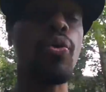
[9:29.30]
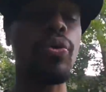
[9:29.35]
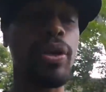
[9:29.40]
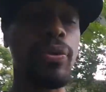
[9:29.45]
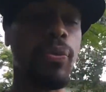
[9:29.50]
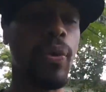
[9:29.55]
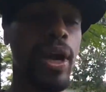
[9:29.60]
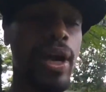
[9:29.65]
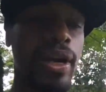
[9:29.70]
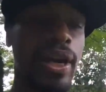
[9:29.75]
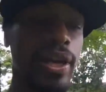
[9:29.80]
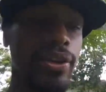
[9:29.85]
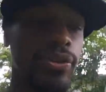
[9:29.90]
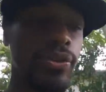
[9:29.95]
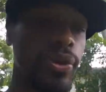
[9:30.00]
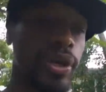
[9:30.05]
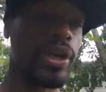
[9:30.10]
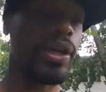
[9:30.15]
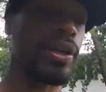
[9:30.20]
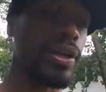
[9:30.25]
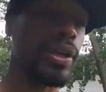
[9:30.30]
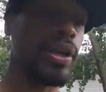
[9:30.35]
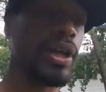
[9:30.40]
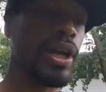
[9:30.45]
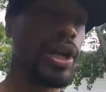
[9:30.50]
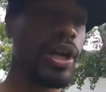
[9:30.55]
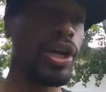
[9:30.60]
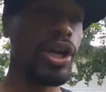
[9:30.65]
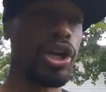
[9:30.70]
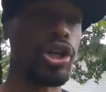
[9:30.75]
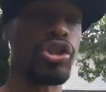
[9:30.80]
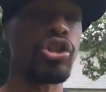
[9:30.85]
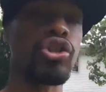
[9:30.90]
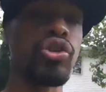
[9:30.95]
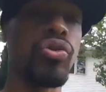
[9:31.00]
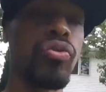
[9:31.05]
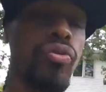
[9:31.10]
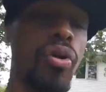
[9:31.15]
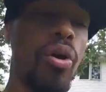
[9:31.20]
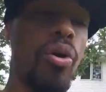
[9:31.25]
only way that you can
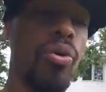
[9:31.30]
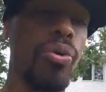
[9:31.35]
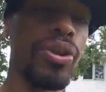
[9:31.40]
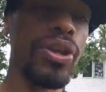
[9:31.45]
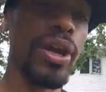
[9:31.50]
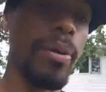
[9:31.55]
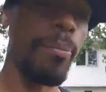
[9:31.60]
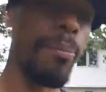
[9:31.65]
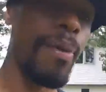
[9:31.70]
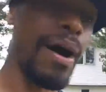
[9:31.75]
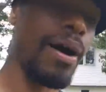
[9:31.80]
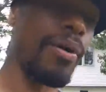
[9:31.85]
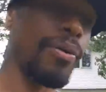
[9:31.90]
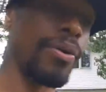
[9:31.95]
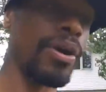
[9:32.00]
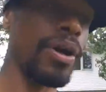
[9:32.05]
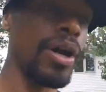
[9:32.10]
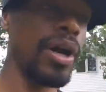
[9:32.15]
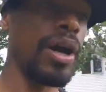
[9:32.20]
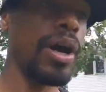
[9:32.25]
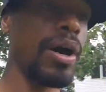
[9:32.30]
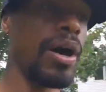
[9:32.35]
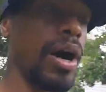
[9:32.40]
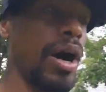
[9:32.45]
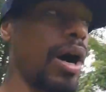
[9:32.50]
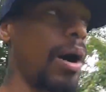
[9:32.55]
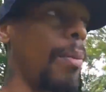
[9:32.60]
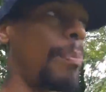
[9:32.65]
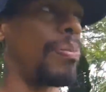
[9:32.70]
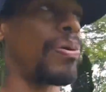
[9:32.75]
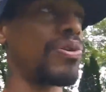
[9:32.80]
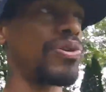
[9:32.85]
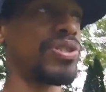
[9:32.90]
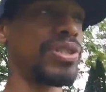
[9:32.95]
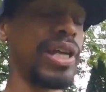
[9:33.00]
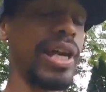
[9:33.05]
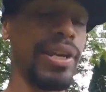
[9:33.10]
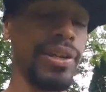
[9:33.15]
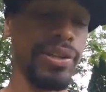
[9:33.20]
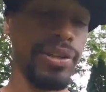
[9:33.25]
control the amount of
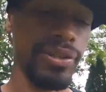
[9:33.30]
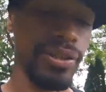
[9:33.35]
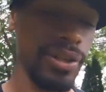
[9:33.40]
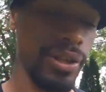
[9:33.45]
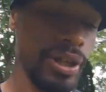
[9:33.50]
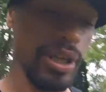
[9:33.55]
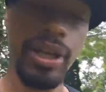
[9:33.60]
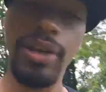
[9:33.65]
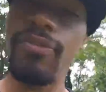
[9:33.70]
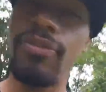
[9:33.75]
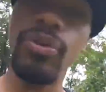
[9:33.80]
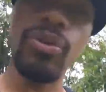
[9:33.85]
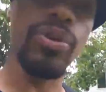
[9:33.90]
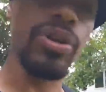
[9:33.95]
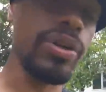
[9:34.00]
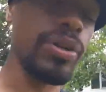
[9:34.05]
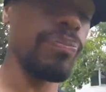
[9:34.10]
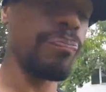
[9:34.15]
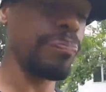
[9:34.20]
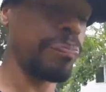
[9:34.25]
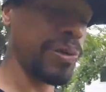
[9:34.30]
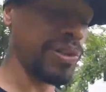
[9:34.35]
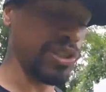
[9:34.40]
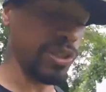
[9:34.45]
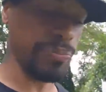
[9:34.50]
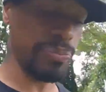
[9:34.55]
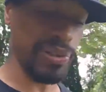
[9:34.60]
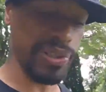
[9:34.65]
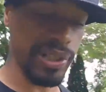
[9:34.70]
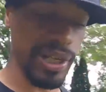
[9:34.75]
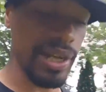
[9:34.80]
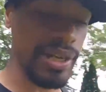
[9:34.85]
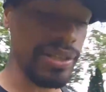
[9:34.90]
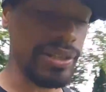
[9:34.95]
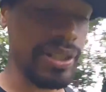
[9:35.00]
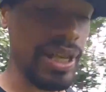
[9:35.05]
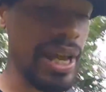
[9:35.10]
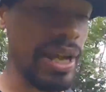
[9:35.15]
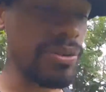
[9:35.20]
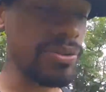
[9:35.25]
percentage. If you could put your
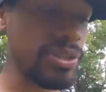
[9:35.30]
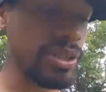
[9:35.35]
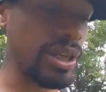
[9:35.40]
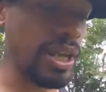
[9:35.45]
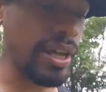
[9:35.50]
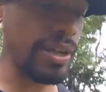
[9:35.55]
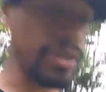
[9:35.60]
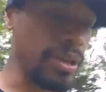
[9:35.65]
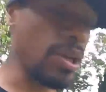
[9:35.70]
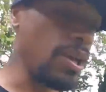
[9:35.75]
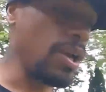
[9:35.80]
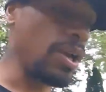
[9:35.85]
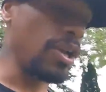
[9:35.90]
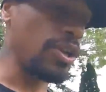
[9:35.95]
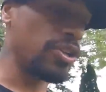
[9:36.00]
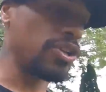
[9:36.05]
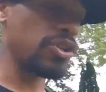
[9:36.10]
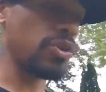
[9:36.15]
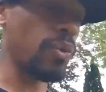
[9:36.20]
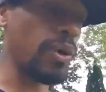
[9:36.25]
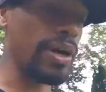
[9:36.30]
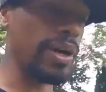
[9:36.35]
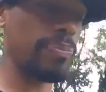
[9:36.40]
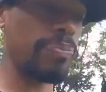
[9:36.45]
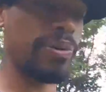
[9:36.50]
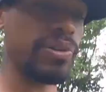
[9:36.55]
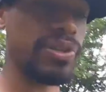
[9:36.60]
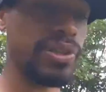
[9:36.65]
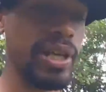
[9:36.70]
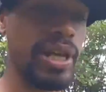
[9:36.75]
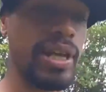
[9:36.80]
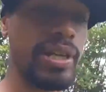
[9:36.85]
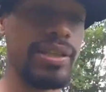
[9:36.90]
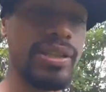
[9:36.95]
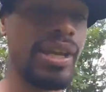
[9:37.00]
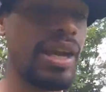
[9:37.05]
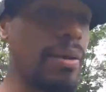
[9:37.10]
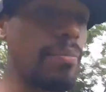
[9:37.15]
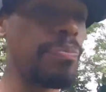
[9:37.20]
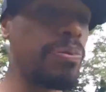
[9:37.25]
percentage down to like 20%,
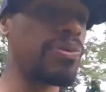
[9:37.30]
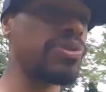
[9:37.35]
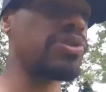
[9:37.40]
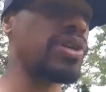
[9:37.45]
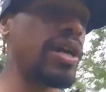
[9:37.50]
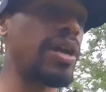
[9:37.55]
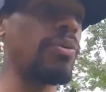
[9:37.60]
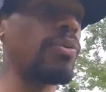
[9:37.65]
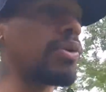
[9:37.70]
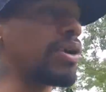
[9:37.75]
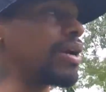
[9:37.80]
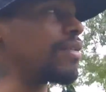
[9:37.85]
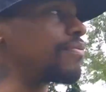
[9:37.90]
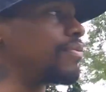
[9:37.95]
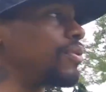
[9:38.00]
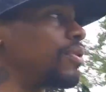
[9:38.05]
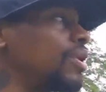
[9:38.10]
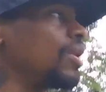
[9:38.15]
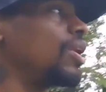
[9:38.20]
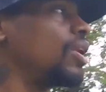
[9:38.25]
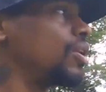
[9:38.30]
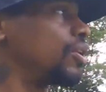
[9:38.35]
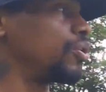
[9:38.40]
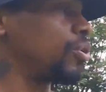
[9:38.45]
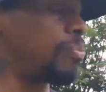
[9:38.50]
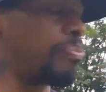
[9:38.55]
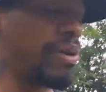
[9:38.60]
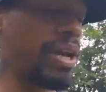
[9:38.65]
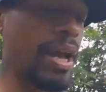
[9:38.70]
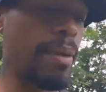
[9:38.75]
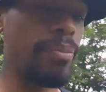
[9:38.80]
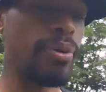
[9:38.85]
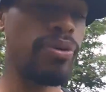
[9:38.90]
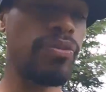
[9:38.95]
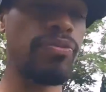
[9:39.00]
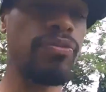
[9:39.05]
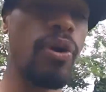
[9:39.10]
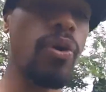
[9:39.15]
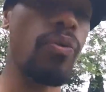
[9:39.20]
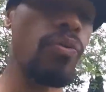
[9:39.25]
10%, whatever, you'll be able to
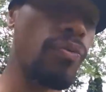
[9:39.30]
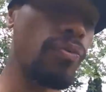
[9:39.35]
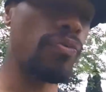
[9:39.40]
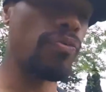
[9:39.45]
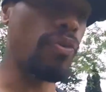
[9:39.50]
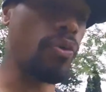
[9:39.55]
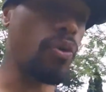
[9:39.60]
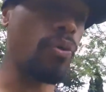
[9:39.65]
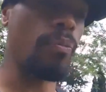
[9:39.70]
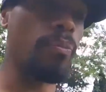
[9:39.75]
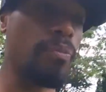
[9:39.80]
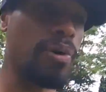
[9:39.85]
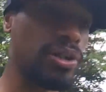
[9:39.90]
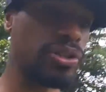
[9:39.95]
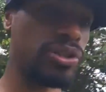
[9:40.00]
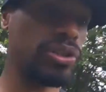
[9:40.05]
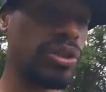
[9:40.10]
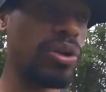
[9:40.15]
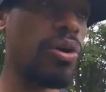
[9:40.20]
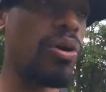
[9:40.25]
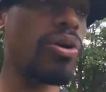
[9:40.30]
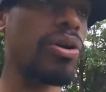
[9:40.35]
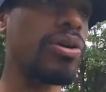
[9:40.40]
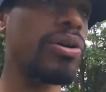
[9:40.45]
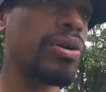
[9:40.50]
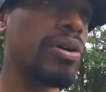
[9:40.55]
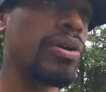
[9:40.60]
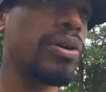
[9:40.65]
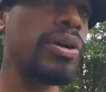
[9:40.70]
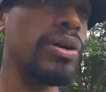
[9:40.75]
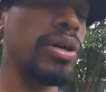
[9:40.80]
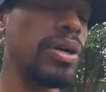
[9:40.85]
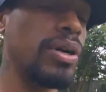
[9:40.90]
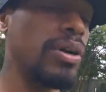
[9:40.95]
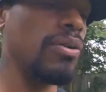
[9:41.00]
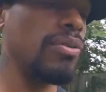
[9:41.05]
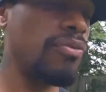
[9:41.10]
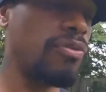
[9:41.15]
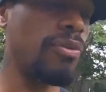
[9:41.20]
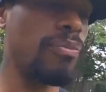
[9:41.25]
vote for much longer,
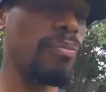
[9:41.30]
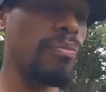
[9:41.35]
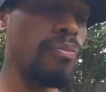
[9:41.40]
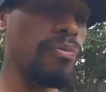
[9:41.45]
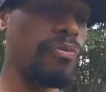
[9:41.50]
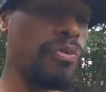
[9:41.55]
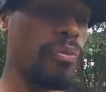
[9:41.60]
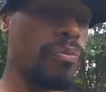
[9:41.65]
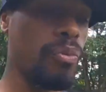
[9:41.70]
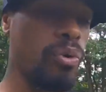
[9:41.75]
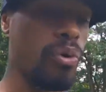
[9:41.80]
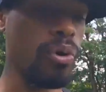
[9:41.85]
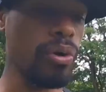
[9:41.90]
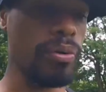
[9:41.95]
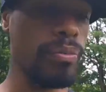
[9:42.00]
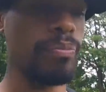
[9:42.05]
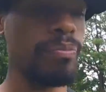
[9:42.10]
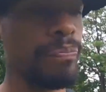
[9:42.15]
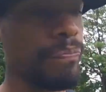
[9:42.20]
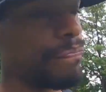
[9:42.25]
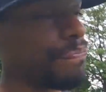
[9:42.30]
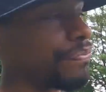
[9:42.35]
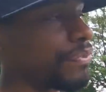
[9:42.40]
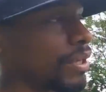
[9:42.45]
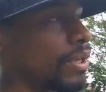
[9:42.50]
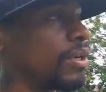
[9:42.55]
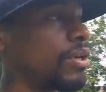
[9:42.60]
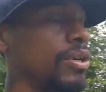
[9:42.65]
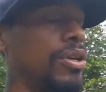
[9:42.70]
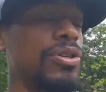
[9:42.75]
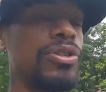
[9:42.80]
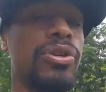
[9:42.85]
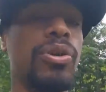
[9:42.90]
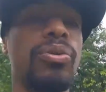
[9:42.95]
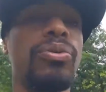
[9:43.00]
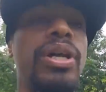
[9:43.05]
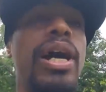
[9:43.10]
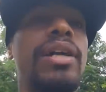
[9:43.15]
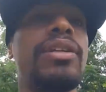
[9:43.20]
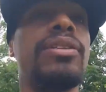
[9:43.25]
for more.
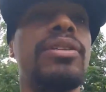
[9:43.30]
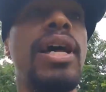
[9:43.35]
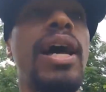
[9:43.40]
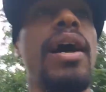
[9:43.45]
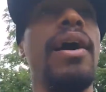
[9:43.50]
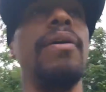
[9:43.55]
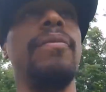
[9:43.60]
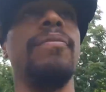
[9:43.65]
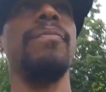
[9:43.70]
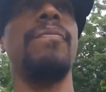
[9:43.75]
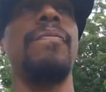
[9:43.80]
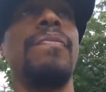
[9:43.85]
So that's that.